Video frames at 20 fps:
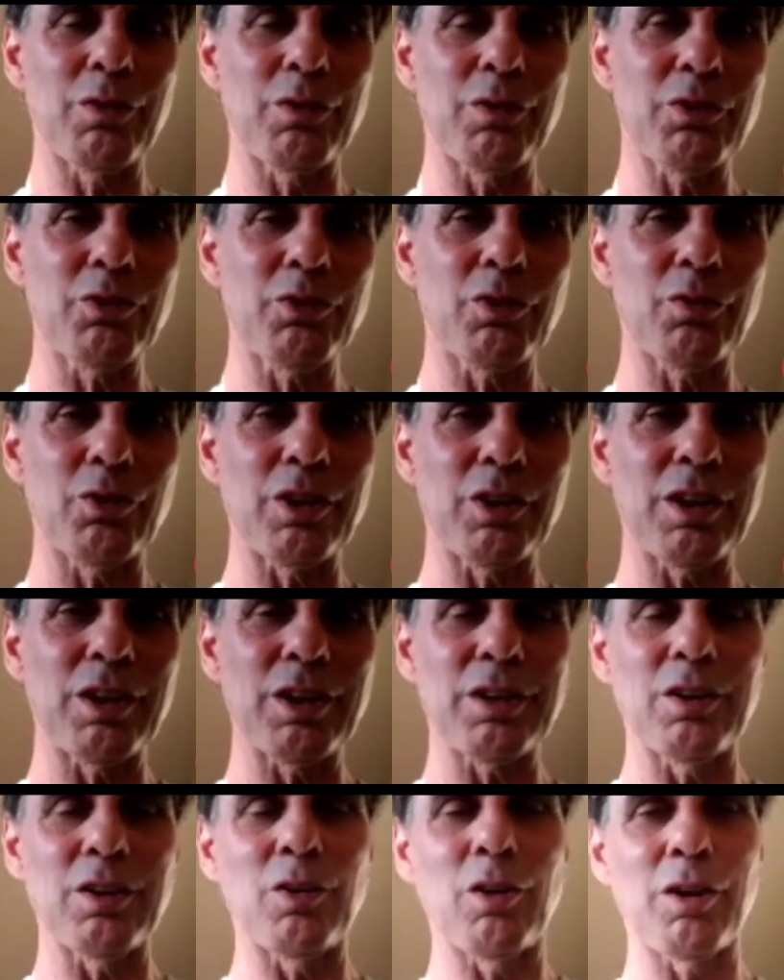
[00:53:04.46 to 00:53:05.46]

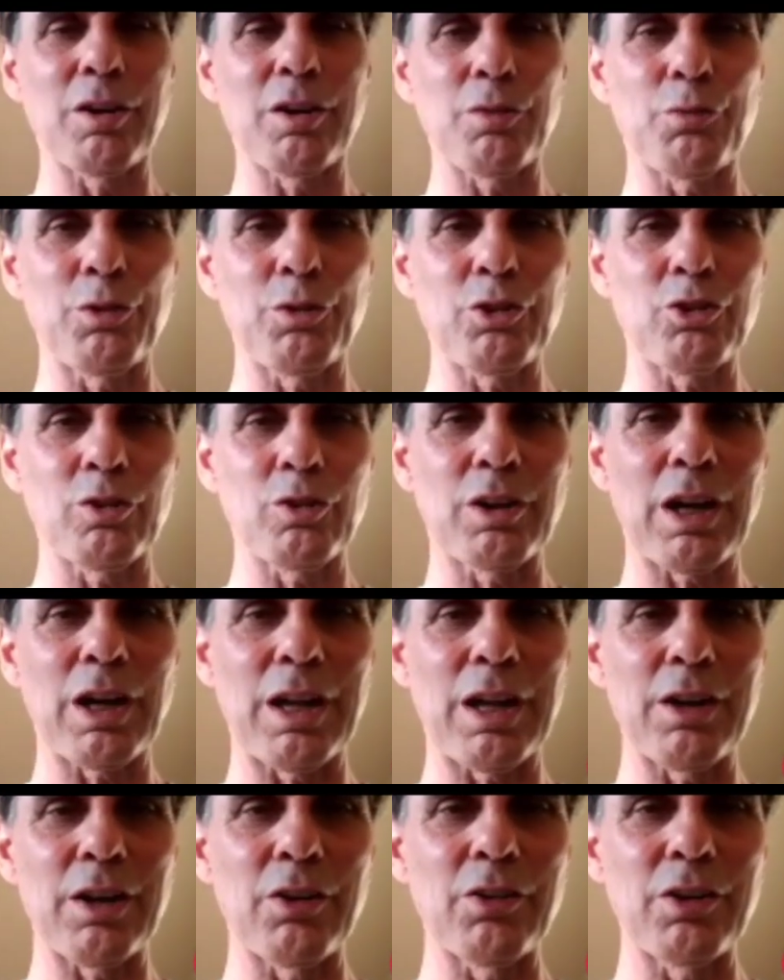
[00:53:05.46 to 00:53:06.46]
preservatives in it and
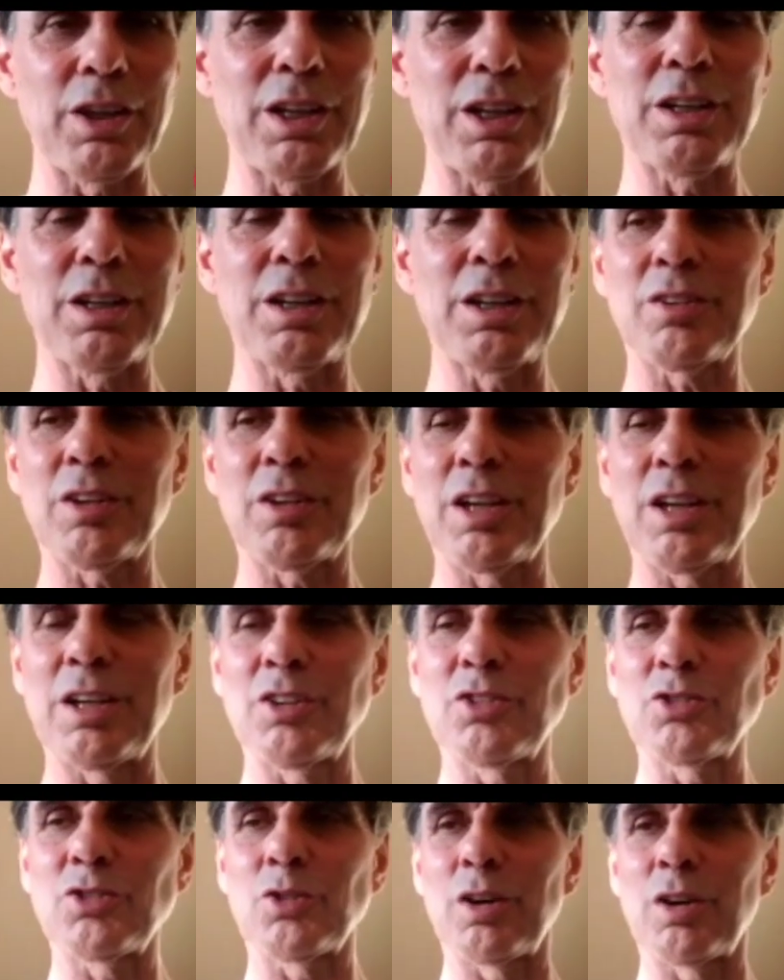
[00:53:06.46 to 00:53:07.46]
artificial coloring in
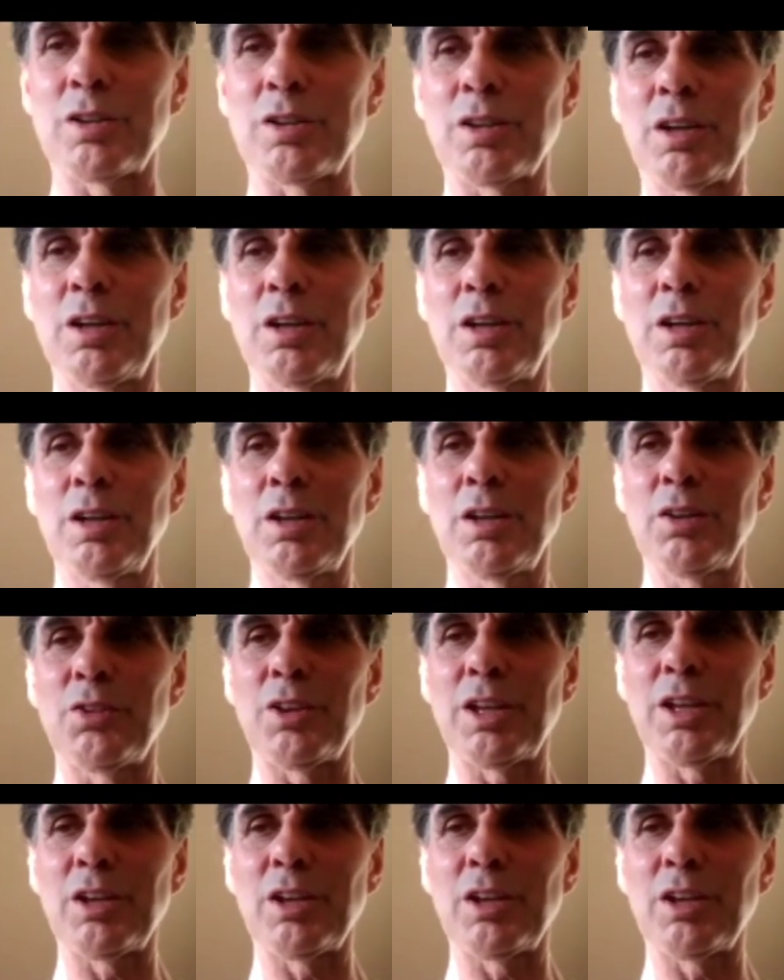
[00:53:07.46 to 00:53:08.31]
it, and it's got